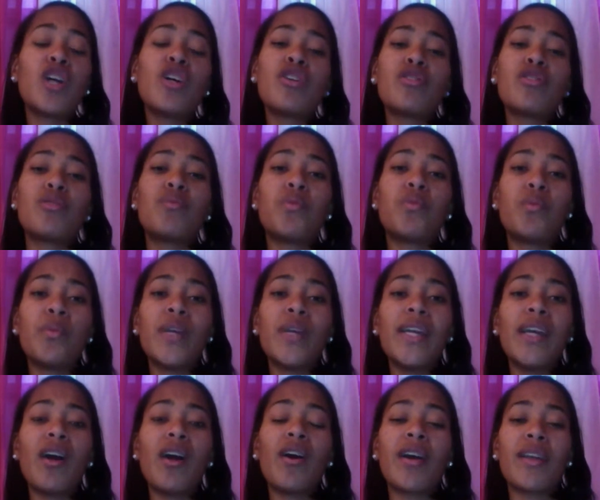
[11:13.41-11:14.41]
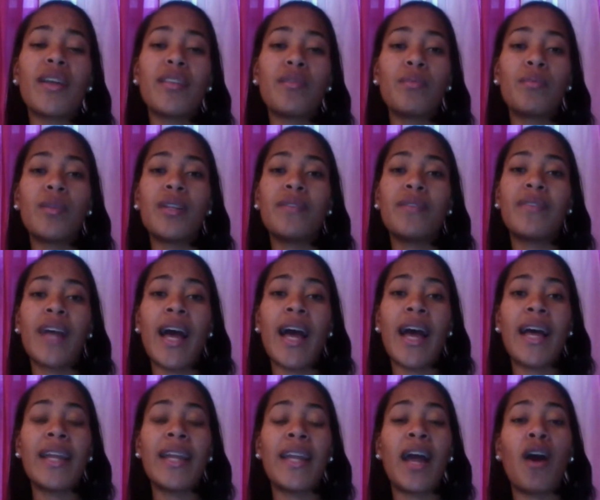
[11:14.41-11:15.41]
So when we are in the will of
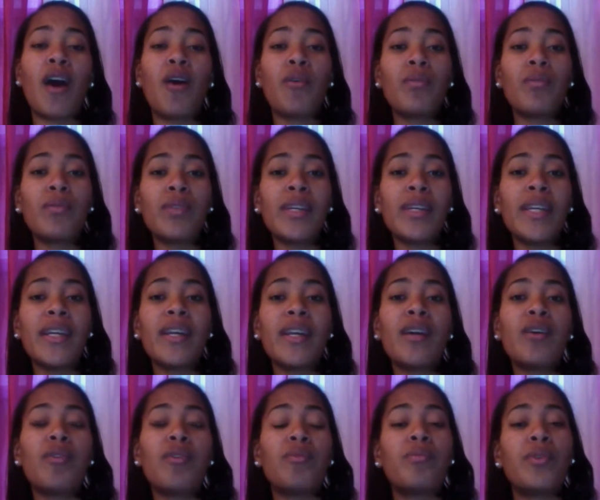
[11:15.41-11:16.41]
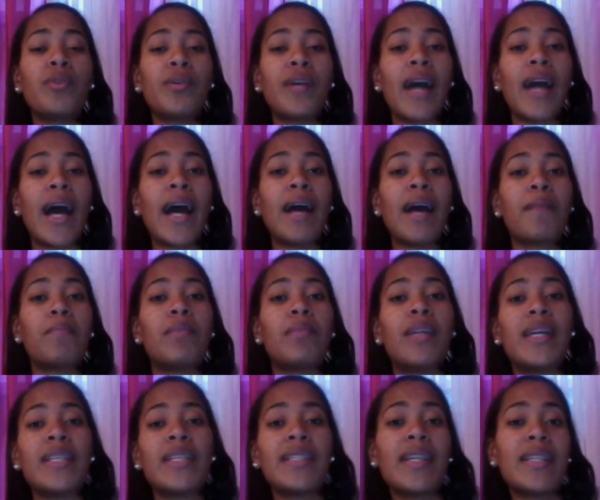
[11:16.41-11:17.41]
God, not only will God
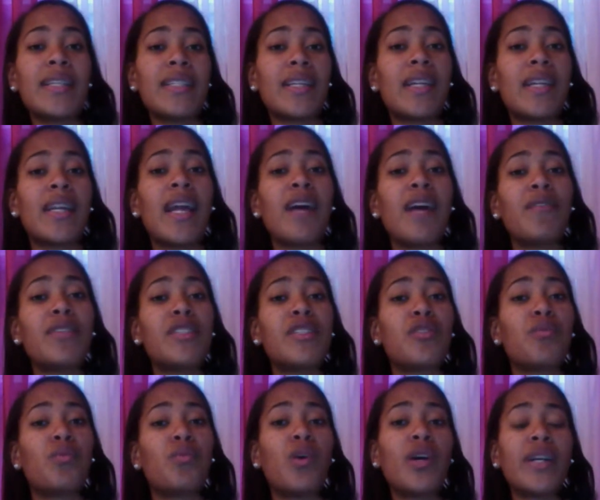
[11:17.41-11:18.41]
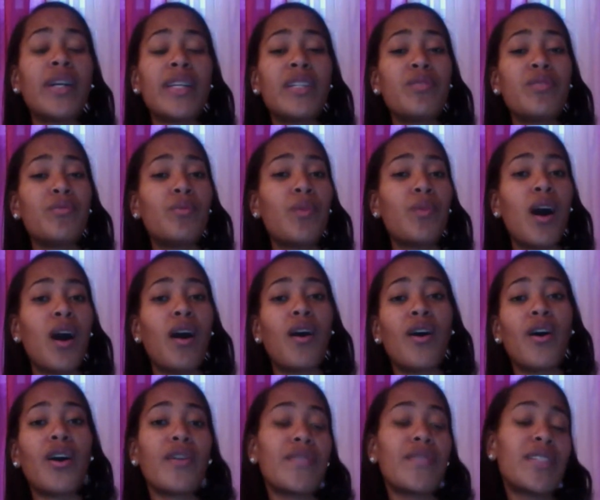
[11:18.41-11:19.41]
bless us and allow us to walk into a
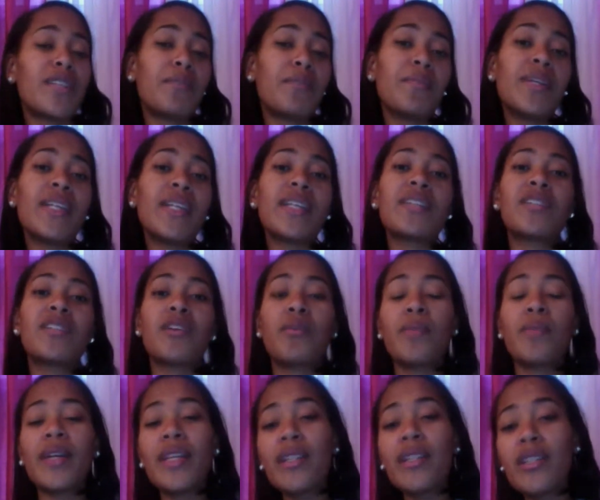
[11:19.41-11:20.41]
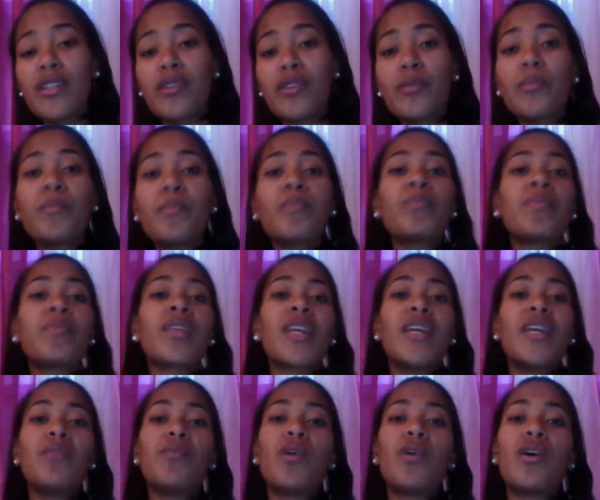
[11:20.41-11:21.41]
harvest that we didn't sow into,
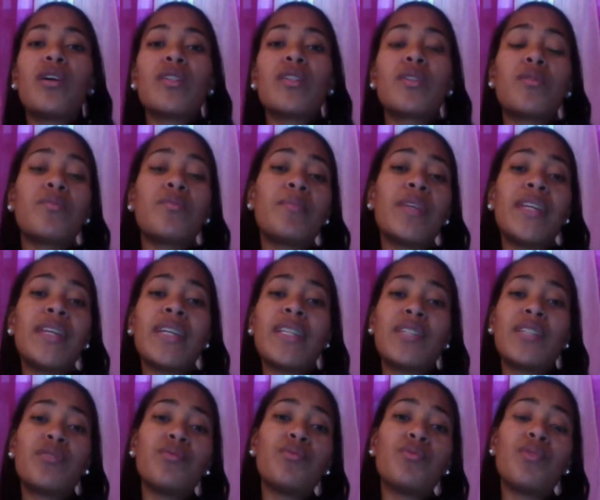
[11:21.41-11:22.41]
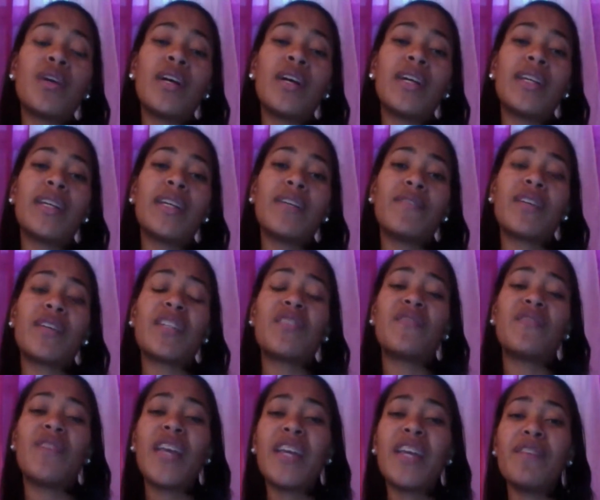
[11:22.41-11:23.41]
He will also begin to give
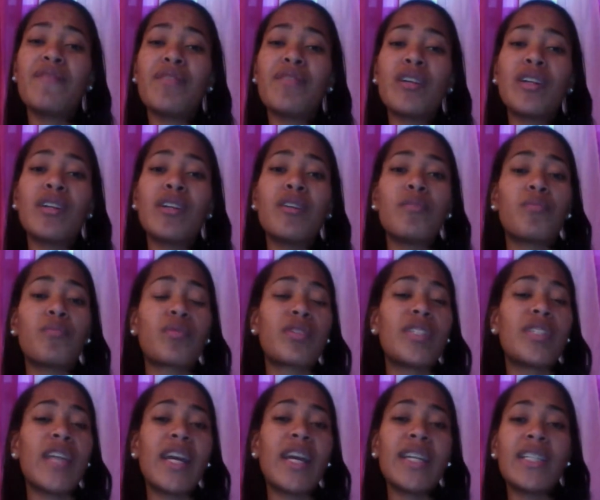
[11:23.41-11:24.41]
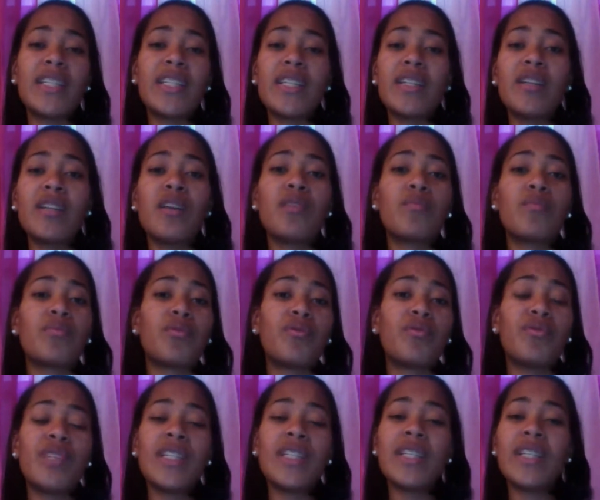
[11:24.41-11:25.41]
us favor, protection,
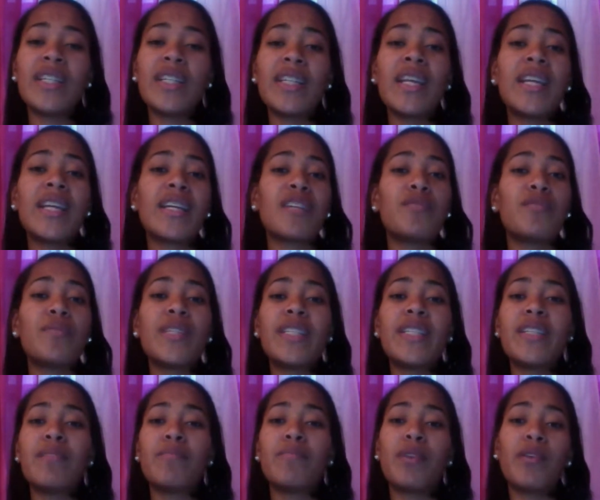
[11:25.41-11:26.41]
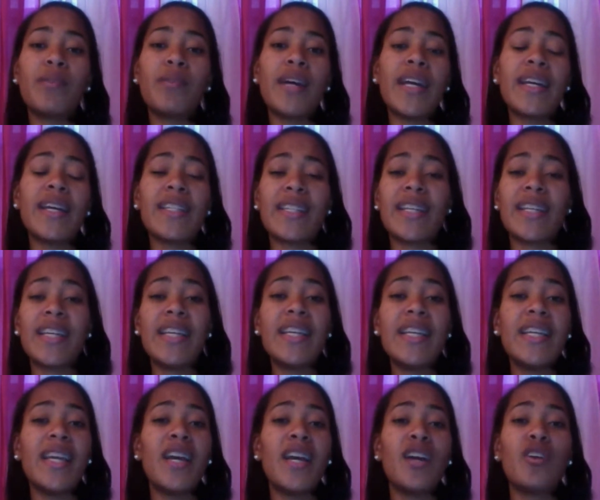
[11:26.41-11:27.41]
provision. Because we see Boaz and
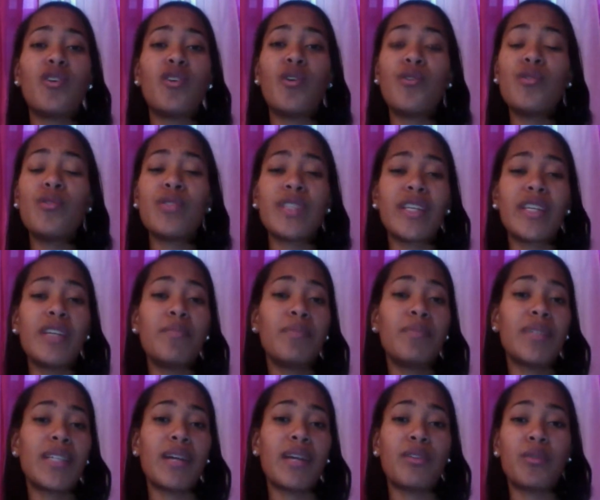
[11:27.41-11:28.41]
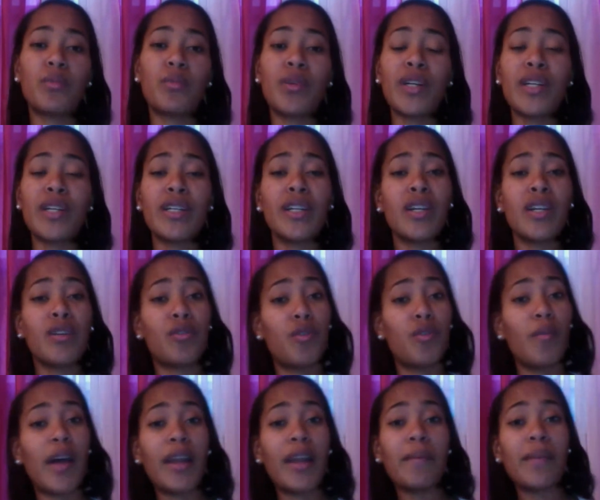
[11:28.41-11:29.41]
he goes and he puts out the word,
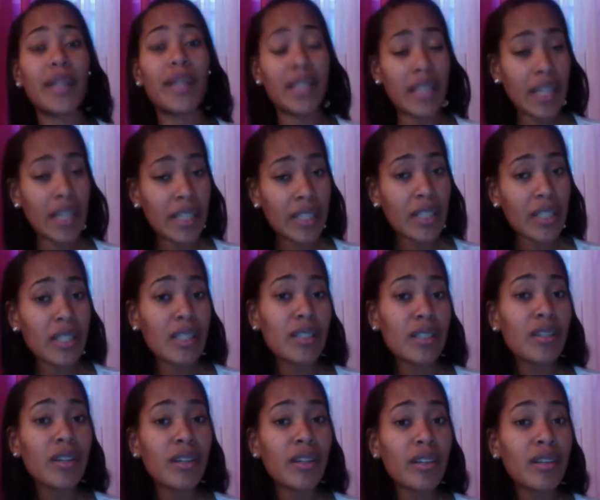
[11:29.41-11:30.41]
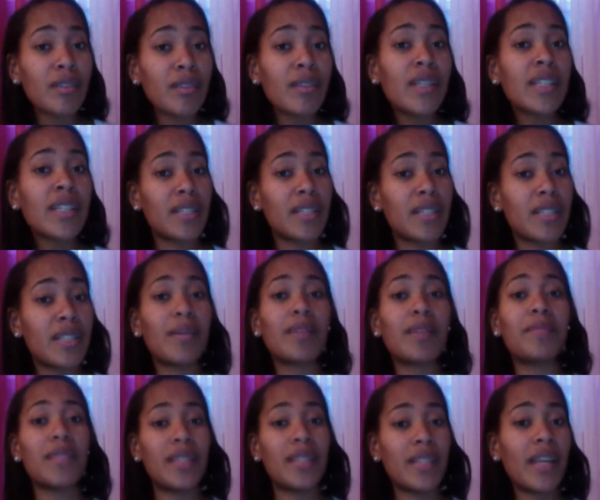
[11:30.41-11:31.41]
nobody better touch this girl. She better
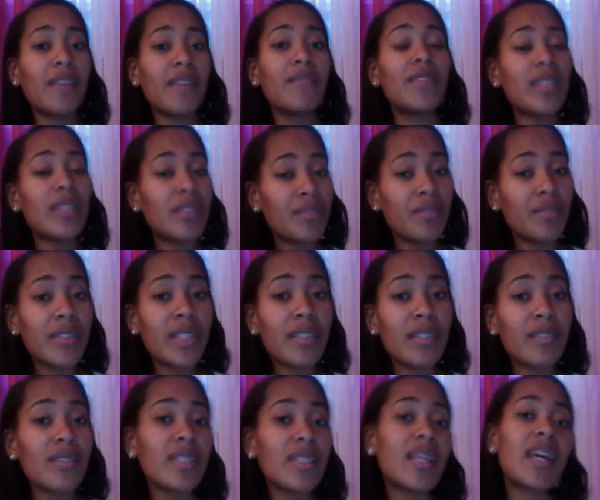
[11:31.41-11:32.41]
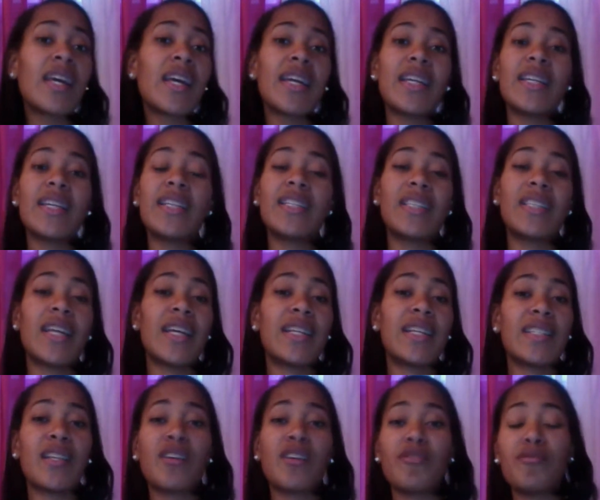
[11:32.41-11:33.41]
be safe in these fields. He
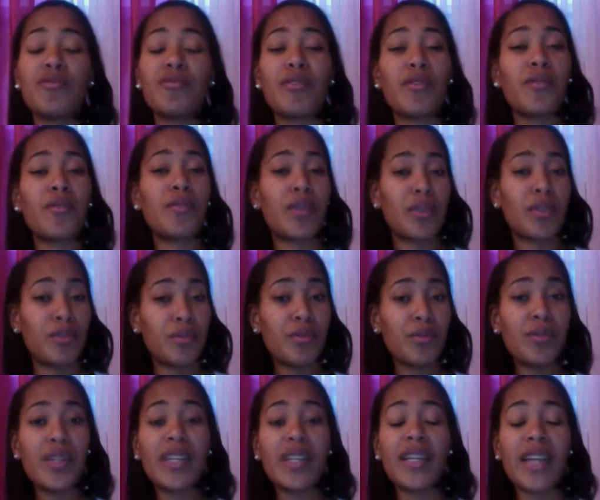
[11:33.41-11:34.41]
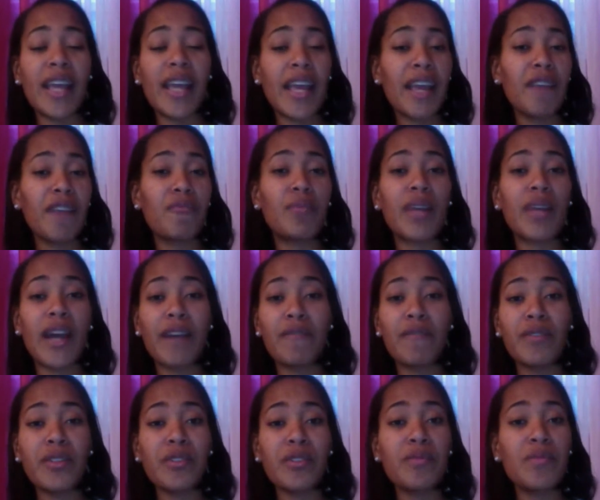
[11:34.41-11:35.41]
says, you can have
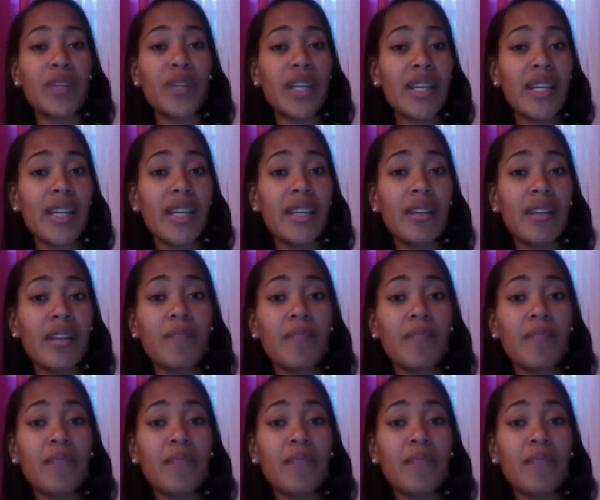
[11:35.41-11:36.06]
whatever you need.